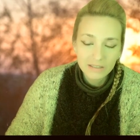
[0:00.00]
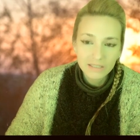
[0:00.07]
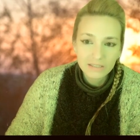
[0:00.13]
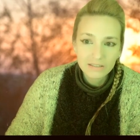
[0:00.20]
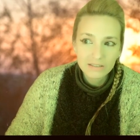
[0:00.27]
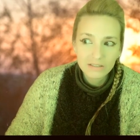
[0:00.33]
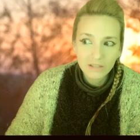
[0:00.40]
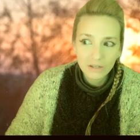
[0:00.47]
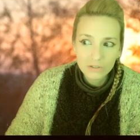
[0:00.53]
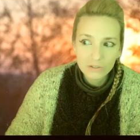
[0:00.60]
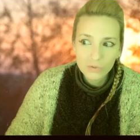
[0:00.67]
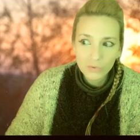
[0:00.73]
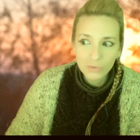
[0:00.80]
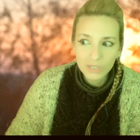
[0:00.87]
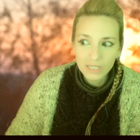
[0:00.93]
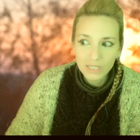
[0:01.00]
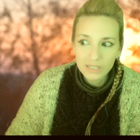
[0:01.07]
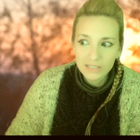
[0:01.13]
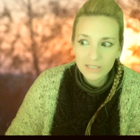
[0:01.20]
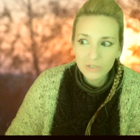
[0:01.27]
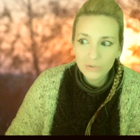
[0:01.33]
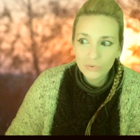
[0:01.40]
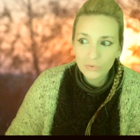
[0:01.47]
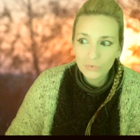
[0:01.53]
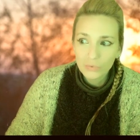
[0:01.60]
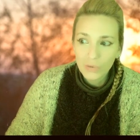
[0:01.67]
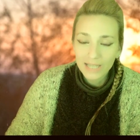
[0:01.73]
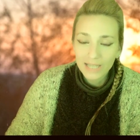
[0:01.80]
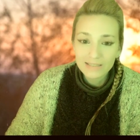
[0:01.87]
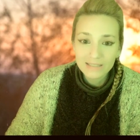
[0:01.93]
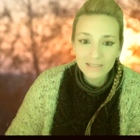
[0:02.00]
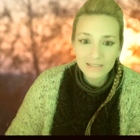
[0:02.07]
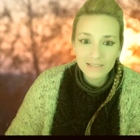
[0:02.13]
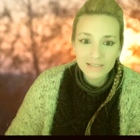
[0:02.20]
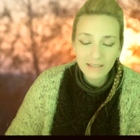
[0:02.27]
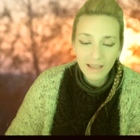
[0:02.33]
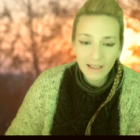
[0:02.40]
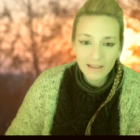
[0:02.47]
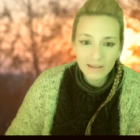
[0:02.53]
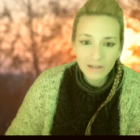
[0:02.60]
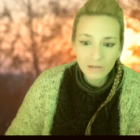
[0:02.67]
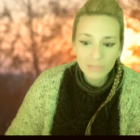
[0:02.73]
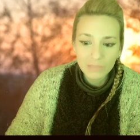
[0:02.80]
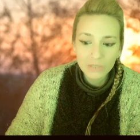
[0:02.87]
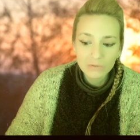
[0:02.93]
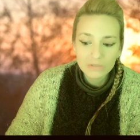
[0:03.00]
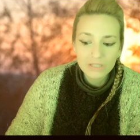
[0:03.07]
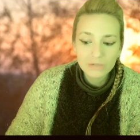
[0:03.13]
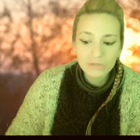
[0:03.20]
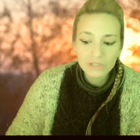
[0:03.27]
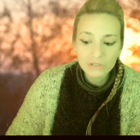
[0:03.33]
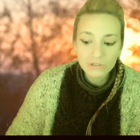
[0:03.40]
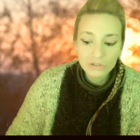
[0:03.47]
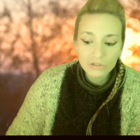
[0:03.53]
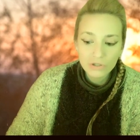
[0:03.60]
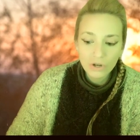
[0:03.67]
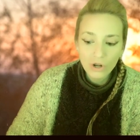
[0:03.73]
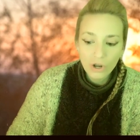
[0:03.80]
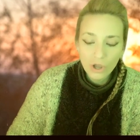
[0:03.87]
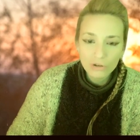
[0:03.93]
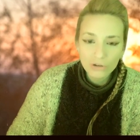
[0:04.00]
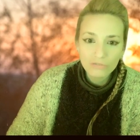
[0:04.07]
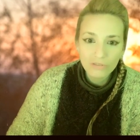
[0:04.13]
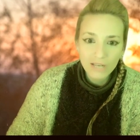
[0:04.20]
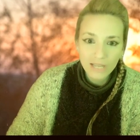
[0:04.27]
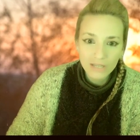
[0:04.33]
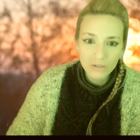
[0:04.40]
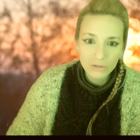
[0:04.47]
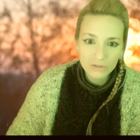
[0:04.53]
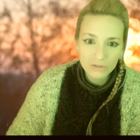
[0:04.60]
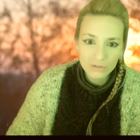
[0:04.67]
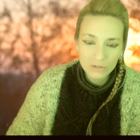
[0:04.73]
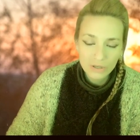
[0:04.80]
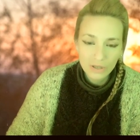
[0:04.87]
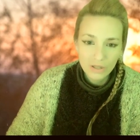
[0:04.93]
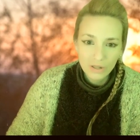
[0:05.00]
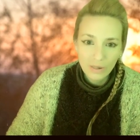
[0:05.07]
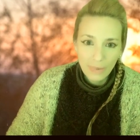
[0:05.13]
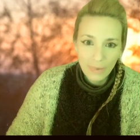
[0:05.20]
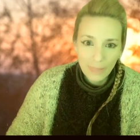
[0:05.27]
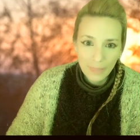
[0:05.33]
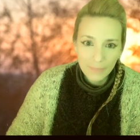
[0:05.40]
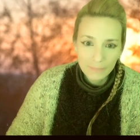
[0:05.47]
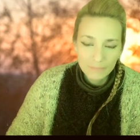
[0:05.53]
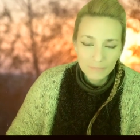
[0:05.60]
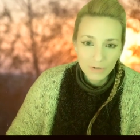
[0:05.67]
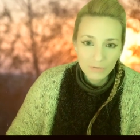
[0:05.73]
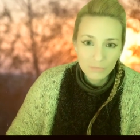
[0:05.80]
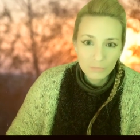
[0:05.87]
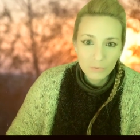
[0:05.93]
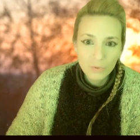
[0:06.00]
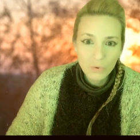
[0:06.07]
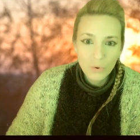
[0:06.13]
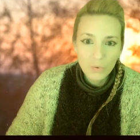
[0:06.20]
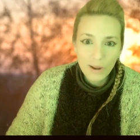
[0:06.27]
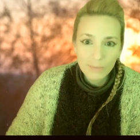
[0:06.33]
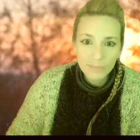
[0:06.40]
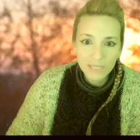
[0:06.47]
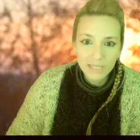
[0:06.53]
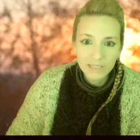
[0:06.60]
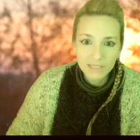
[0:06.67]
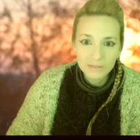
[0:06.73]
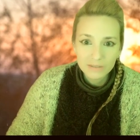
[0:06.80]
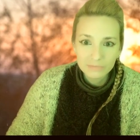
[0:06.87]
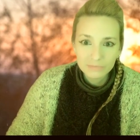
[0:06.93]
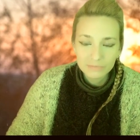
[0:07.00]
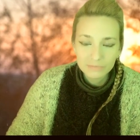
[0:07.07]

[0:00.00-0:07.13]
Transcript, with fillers: And it's not so easy to exit denial because there is just a lot of layers of programming.